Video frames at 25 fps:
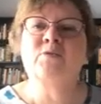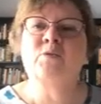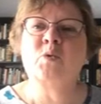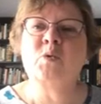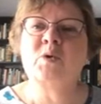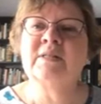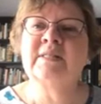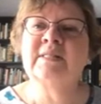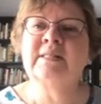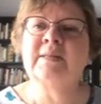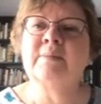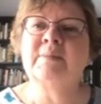
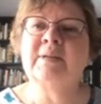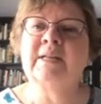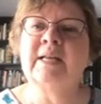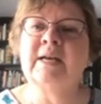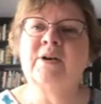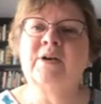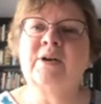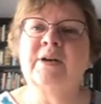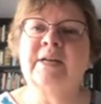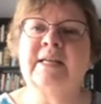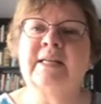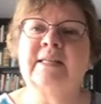4
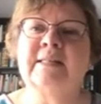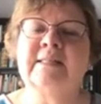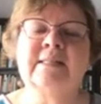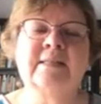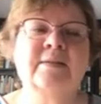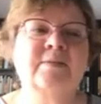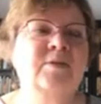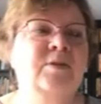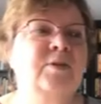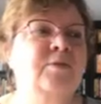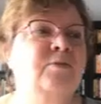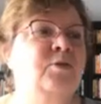
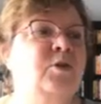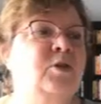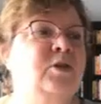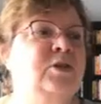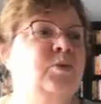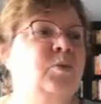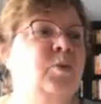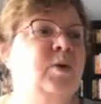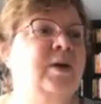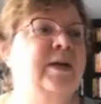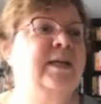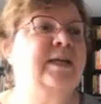similarities. The
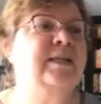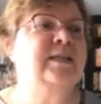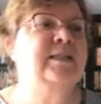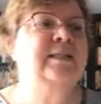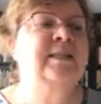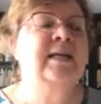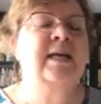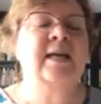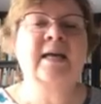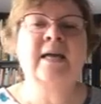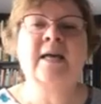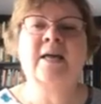first one
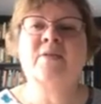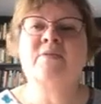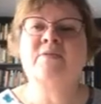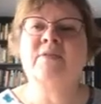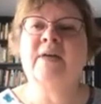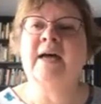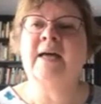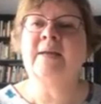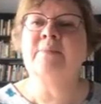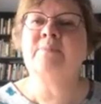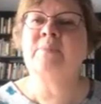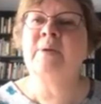is
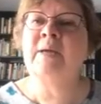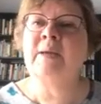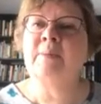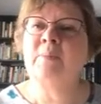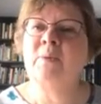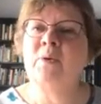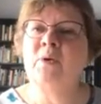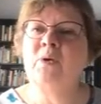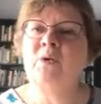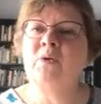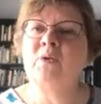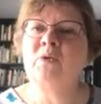that
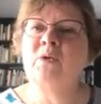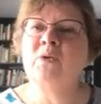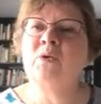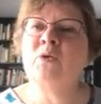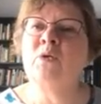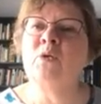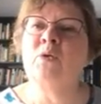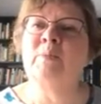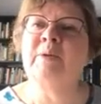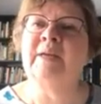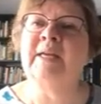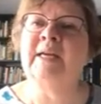people
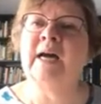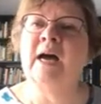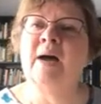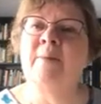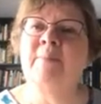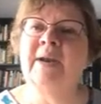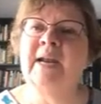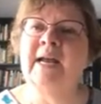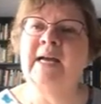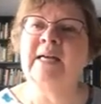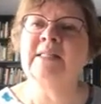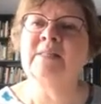who
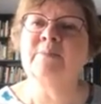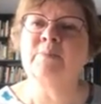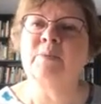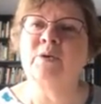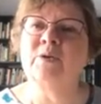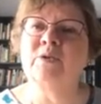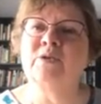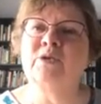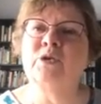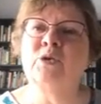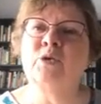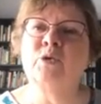become an
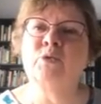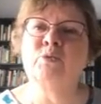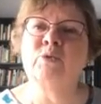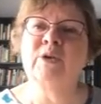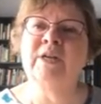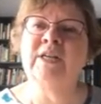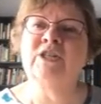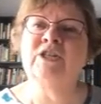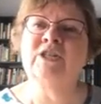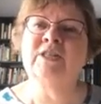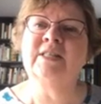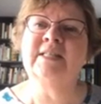expert, who
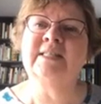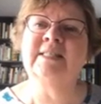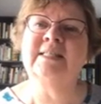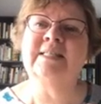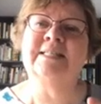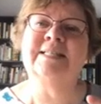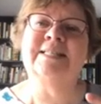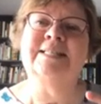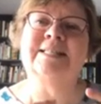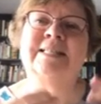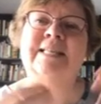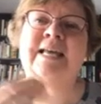reach this
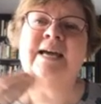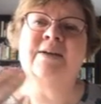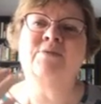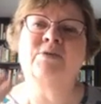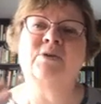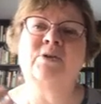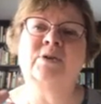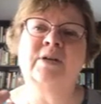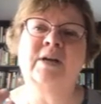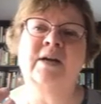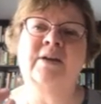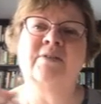
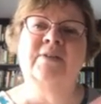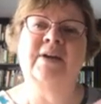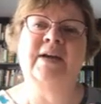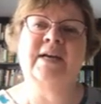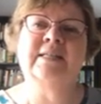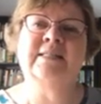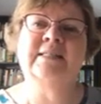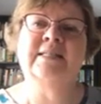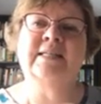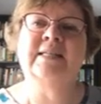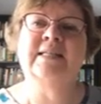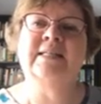level of
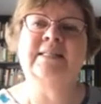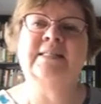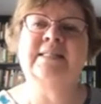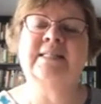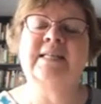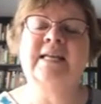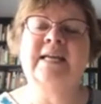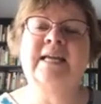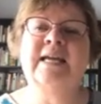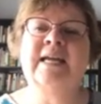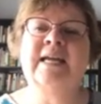excellence,